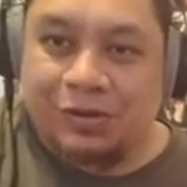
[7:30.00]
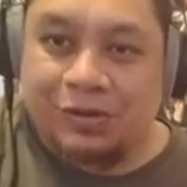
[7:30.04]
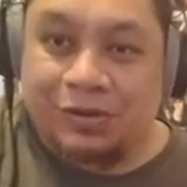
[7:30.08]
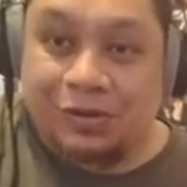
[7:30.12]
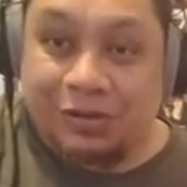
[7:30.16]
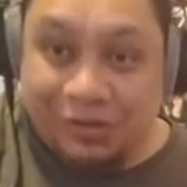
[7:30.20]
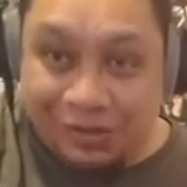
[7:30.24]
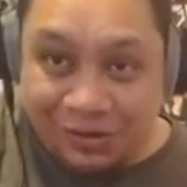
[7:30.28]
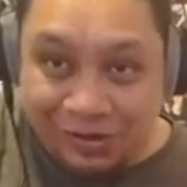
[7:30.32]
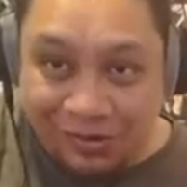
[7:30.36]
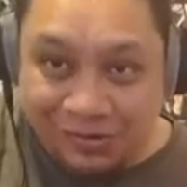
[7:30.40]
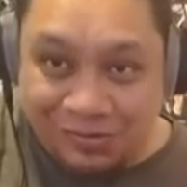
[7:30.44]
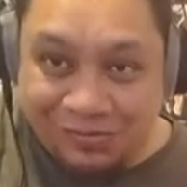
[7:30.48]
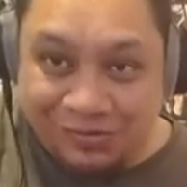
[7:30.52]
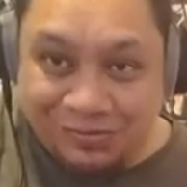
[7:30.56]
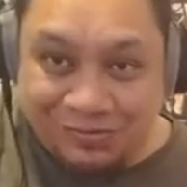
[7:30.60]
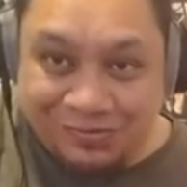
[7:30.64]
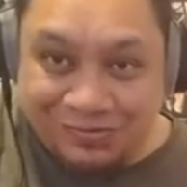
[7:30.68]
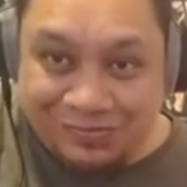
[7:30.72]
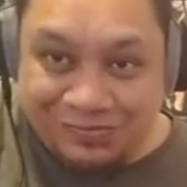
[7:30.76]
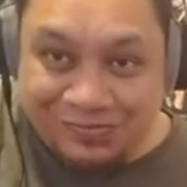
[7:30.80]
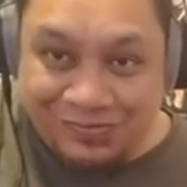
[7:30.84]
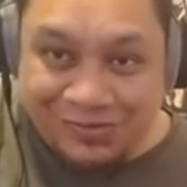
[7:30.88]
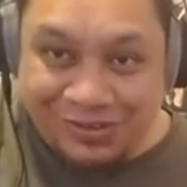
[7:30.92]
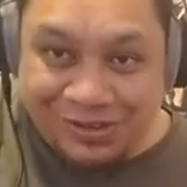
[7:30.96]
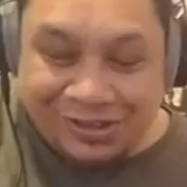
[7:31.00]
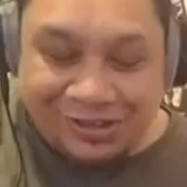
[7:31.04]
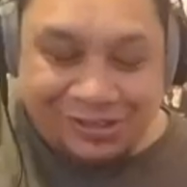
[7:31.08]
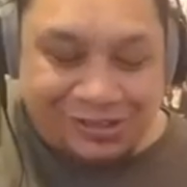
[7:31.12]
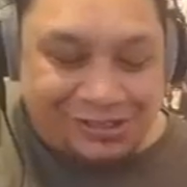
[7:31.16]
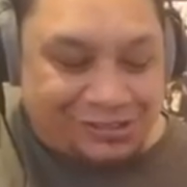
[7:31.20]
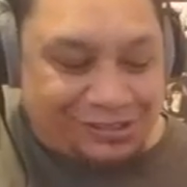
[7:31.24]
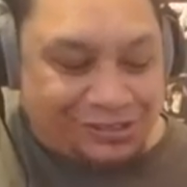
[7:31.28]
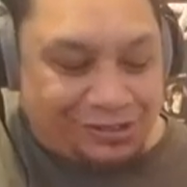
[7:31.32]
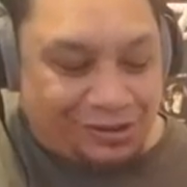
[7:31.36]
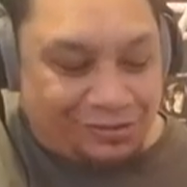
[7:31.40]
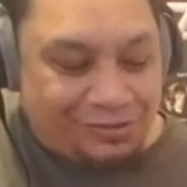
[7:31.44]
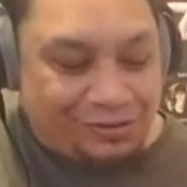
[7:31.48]
Cool.
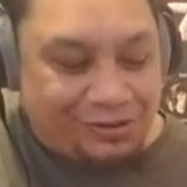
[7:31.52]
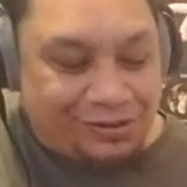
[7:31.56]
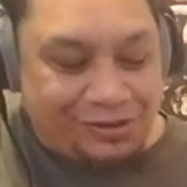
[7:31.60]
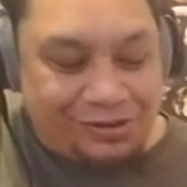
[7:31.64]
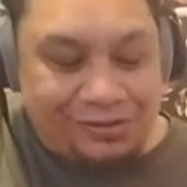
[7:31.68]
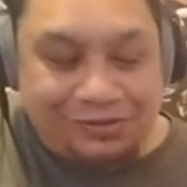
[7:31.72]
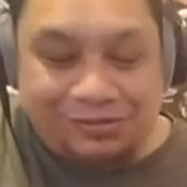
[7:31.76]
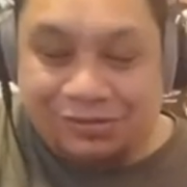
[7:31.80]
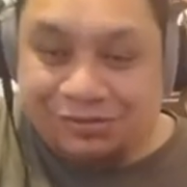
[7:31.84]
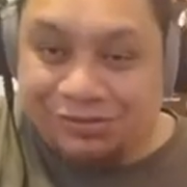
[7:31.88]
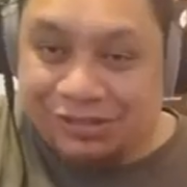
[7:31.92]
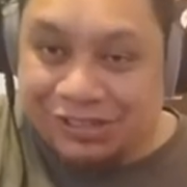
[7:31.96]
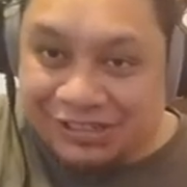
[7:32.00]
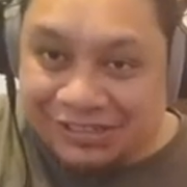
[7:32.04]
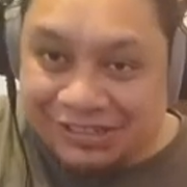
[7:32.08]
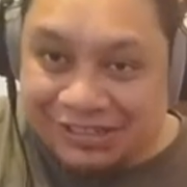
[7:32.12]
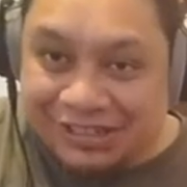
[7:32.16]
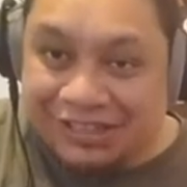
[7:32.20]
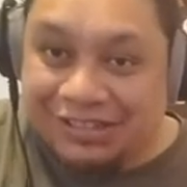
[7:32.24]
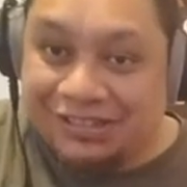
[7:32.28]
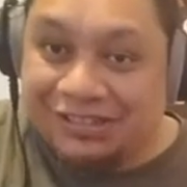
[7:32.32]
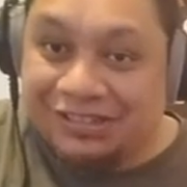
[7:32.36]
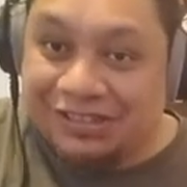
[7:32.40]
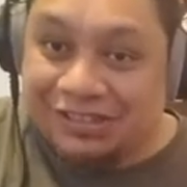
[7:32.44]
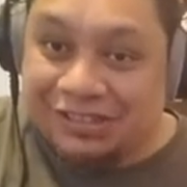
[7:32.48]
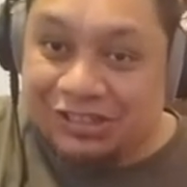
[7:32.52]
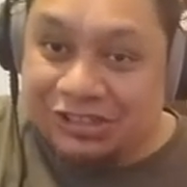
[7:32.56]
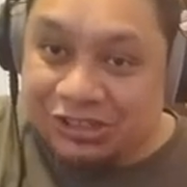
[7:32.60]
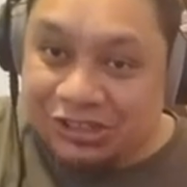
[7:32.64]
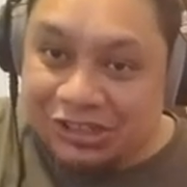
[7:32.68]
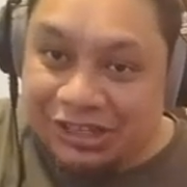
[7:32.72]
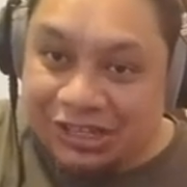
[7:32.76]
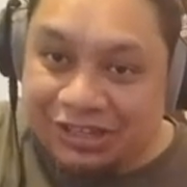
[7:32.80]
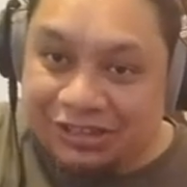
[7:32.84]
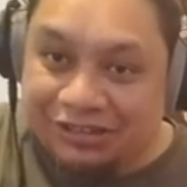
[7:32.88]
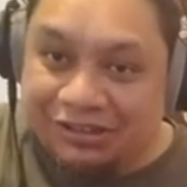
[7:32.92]
So we're going from the C to the G.